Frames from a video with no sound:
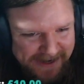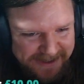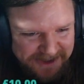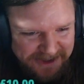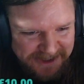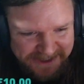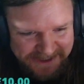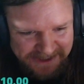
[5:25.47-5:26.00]

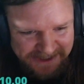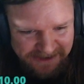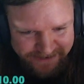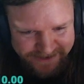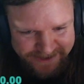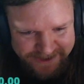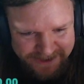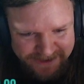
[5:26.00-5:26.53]
going to steal
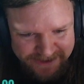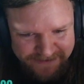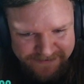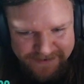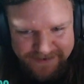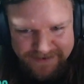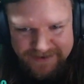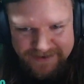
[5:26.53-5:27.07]
this stuff.
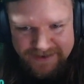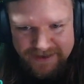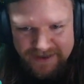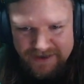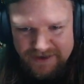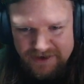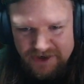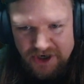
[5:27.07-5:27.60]

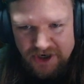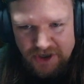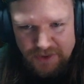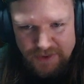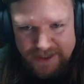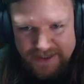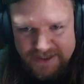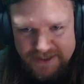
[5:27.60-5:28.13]
No,
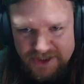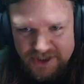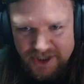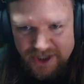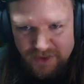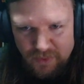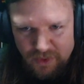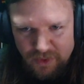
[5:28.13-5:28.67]
let's
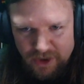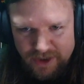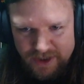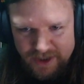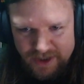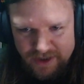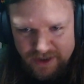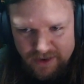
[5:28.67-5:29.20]
start
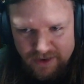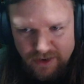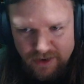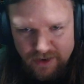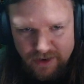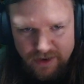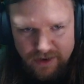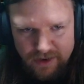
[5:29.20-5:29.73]
working
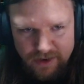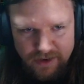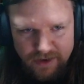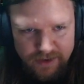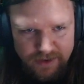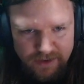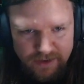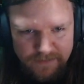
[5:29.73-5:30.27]
on...